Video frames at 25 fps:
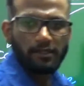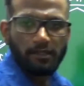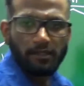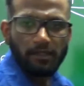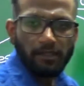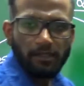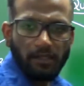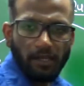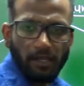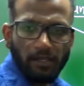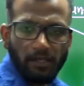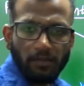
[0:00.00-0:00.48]

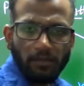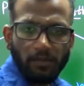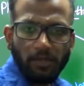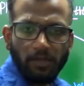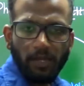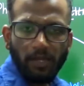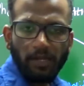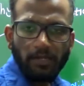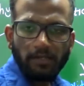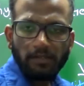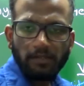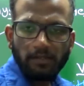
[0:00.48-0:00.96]
Yeah, you
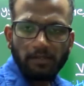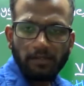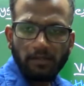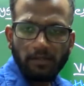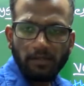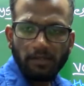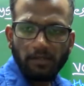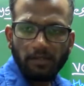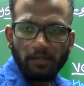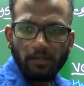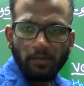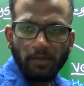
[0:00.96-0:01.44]
can
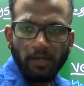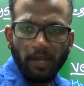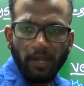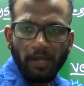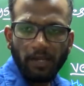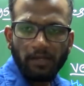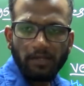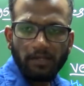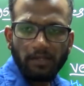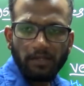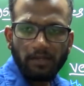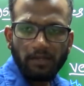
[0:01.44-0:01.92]

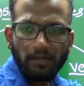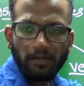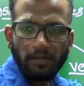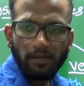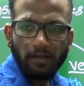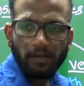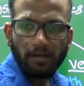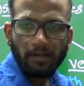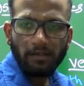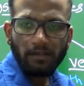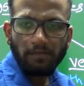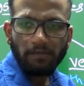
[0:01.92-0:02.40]

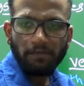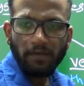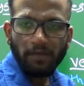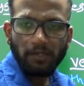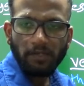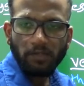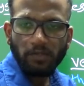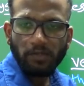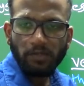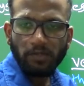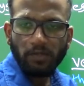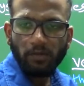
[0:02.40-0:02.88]
refresh
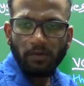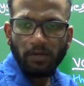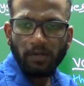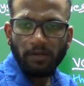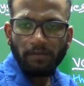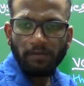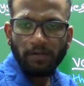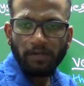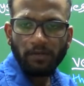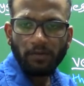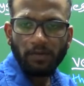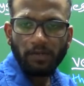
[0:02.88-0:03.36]
your O
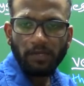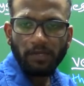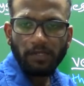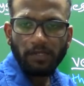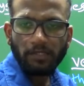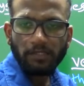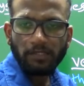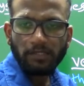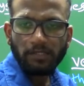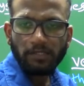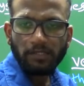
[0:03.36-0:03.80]
level knowledge.